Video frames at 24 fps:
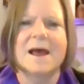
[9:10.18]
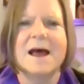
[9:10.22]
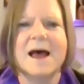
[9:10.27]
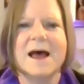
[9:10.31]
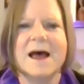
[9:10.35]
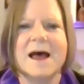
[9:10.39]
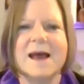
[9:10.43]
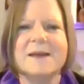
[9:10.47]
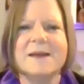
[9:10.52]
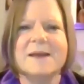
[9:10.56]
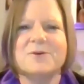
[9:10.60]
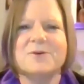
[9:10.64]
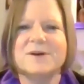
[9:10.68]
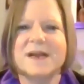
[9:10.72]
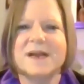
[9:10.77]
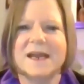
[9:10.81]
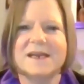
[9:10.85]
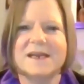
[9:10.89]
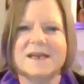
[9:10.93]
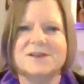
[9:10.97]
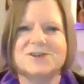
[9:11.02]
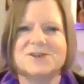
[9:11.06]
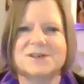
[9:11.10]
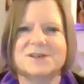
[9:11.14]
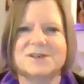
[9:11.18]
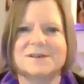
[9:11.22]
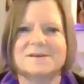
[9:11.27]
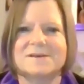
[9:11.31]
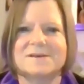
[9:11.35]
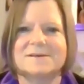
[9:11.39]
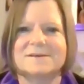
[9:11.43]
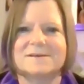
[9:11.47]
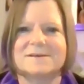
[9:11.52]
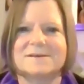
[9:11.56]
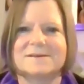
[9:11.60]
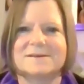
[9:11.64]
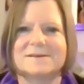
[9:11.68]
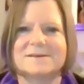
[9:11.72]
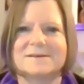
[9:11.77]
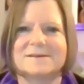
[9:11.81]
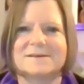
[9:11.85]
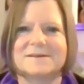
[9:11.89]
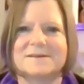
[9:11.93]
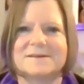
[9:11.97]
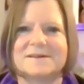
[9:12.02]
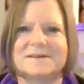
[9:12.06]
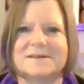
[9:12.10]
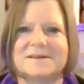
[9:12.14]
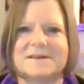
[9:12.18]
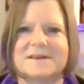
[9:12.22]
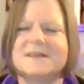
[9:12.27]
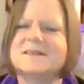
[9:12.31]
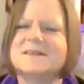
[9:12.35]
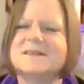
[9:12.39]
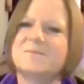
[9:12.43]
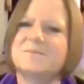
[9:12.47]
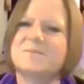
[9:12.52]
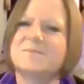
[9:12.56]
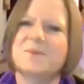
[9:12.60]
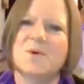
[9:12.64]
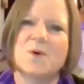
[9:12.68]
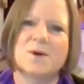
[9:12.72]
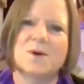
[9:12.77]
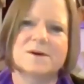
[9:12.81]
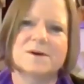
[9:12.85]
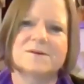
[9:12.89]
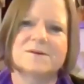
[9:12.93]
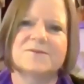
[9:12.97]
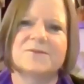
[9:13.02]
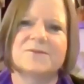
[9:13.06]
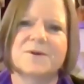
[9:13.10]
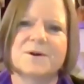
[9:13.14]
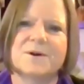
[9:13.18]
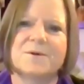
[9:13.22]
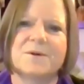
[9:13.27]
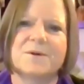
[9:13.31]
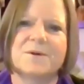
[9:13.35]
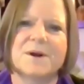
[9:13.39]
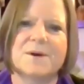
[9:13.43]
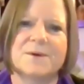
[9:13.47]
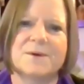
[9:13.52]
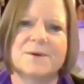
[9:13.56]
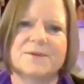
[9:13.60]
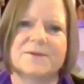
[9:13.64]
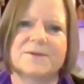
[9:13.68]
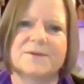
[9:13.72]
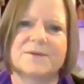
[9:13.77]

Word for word: Hibernation is important for growth.